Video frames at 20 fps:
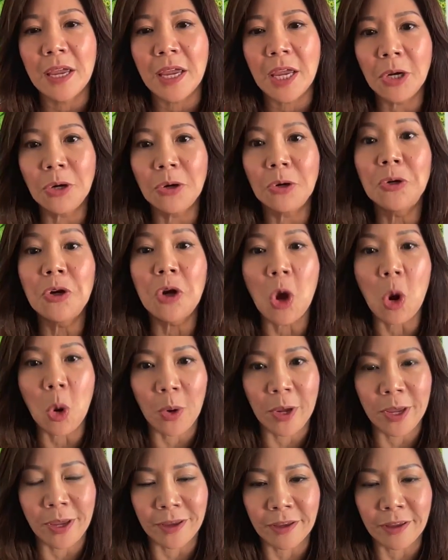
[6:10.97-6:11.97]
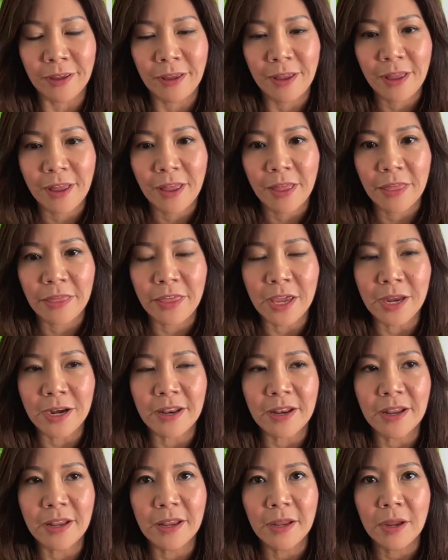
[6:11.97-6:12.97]
inner knowing that
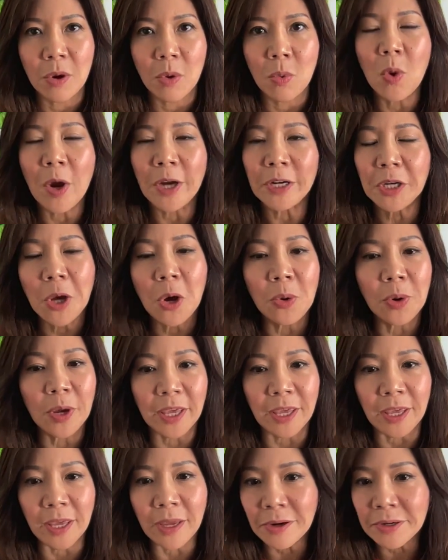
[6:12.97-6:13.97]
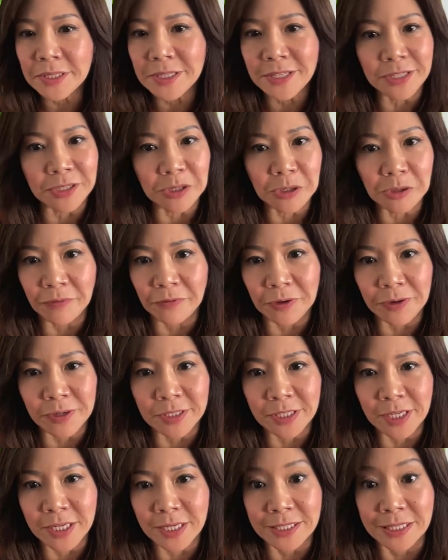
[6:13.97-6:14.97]
what coheres this
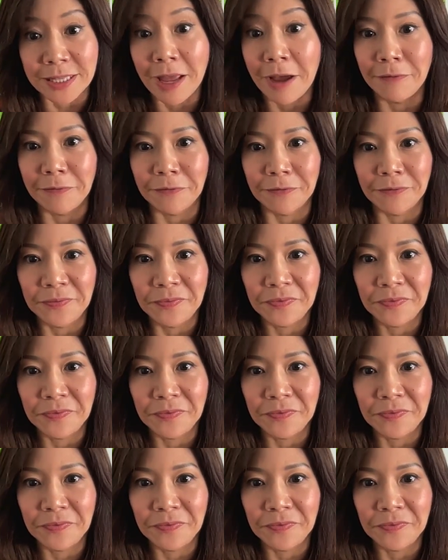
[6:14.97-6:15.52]
universe is love